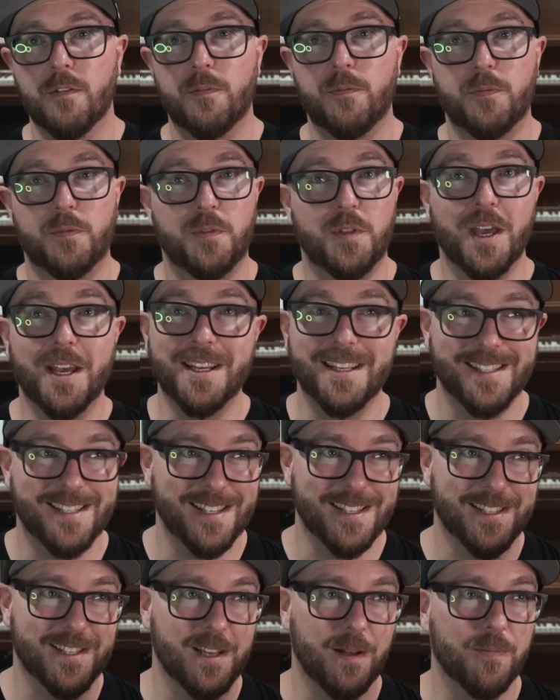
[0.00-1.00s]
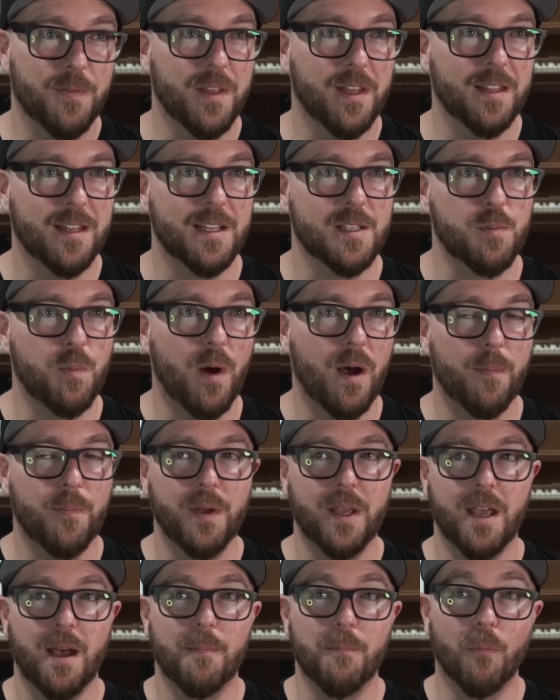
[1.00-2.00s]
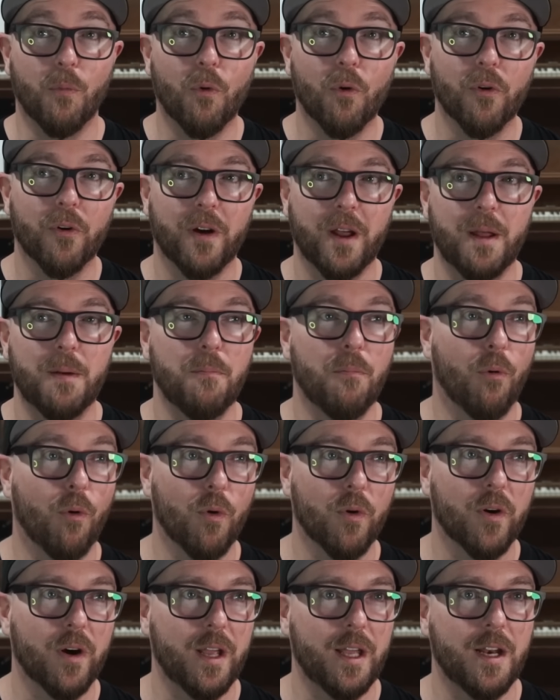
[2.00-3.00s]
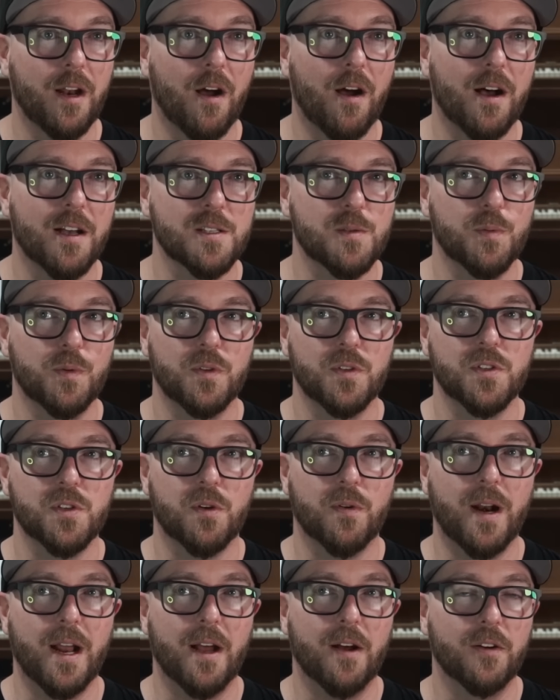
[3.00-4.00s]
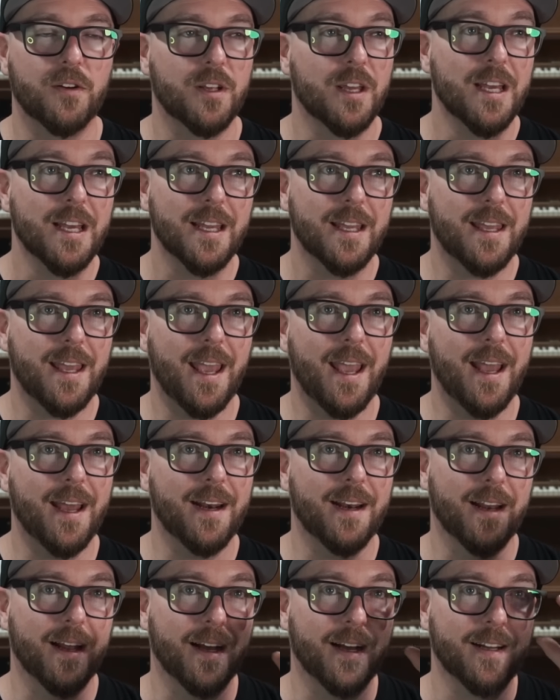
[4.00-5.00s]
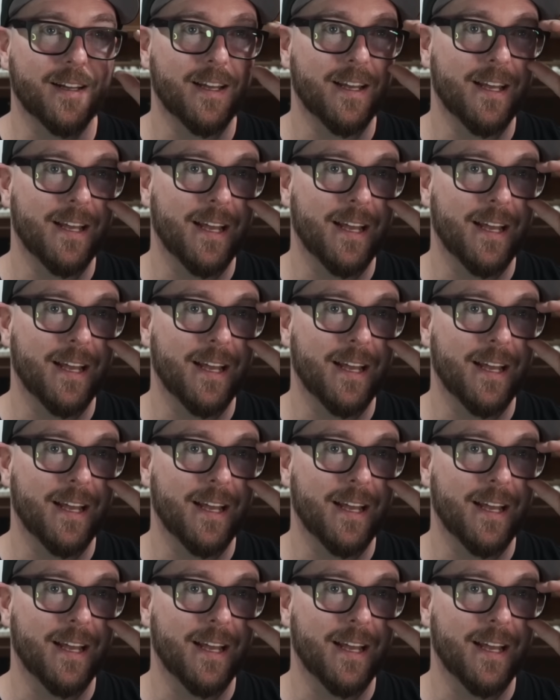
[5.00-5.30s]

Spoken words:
this is something that's popping up more and more in hospitals around Canada.